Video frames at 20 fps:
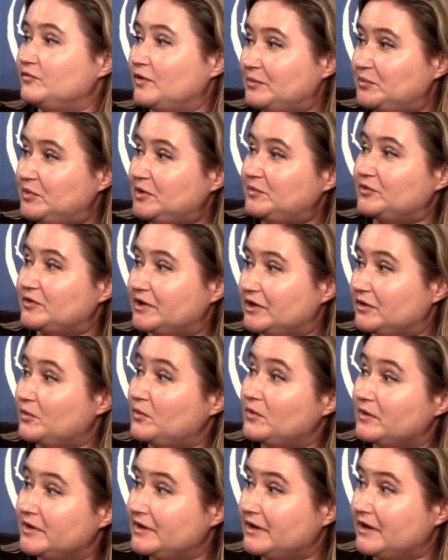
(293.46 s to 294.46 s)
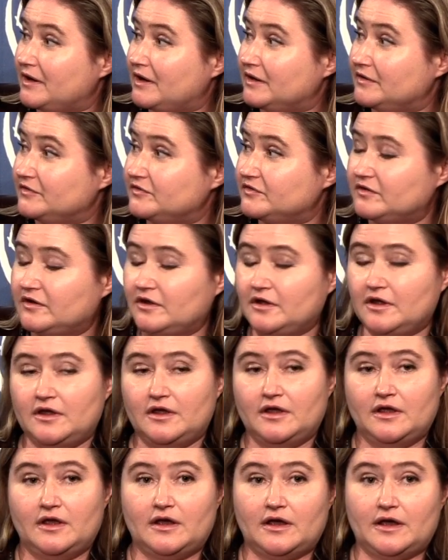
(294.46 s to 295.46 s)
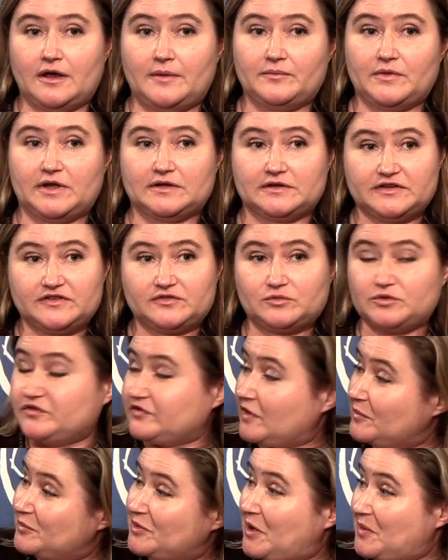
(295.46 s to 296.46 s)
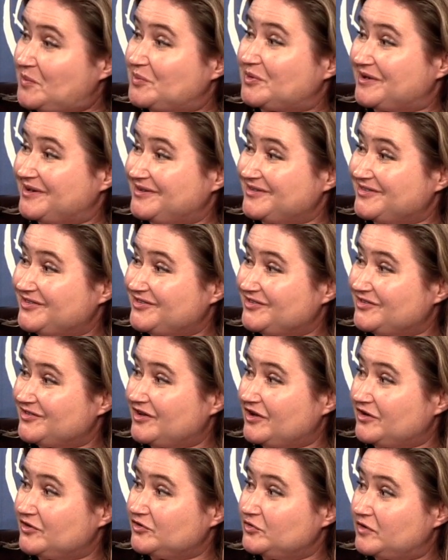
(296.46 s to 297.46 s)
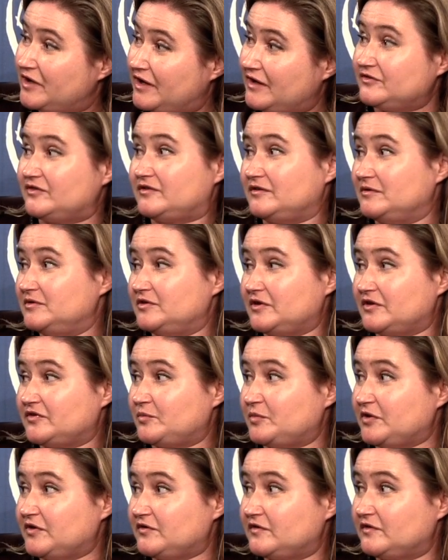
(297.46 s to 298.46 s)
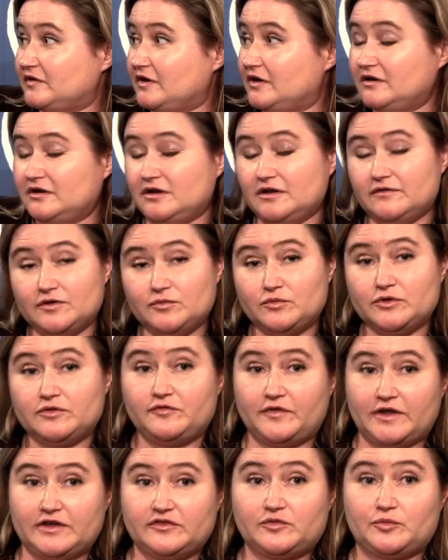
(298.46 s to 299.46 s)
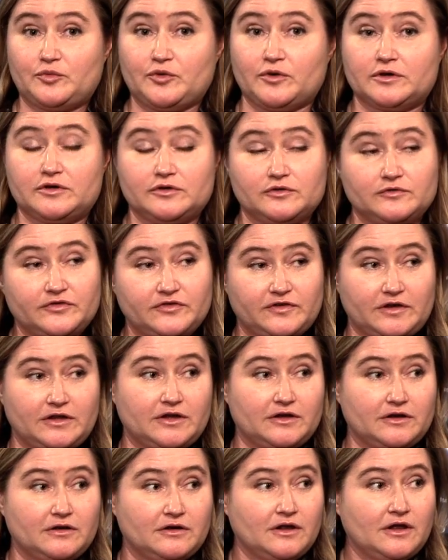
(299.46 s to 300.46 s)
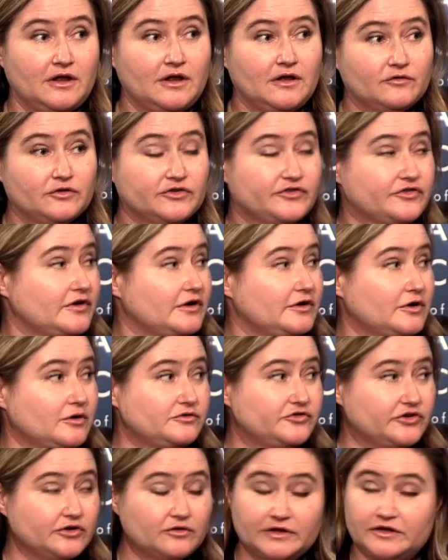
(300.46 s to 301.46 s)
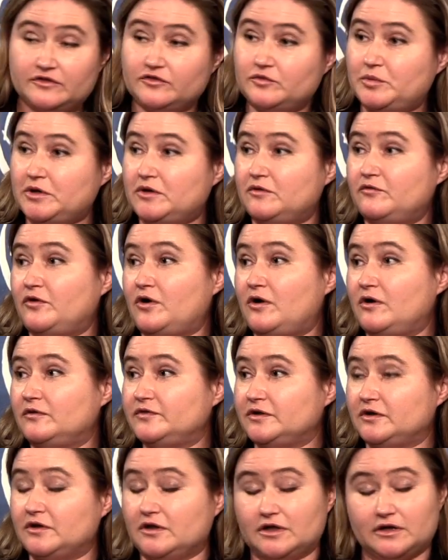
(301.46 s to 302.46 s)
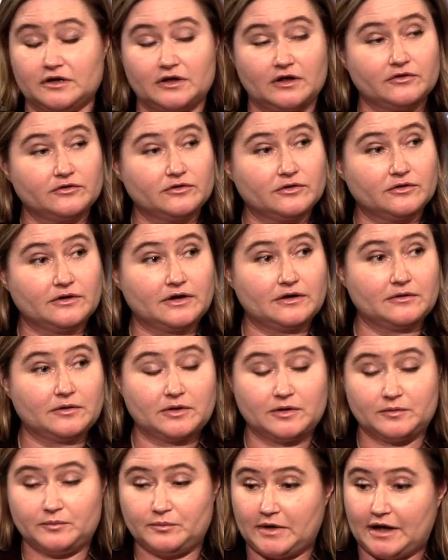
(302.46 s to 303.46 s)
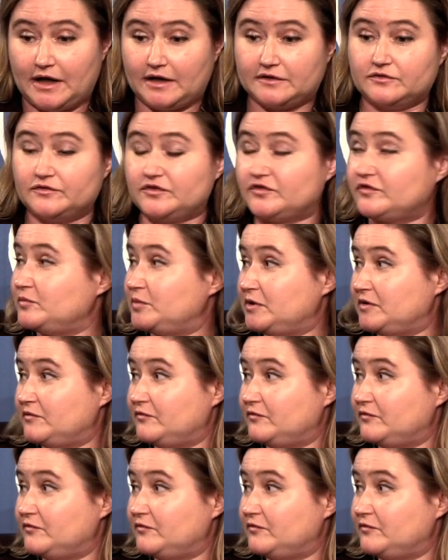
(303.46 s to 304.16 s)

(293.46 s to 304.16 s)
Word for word: when people get organized, um, at least with some companies, that you can see adjustments. And even with Facebook, you've seen for instance, I know Jillian's been involved and, and other uh, activists have been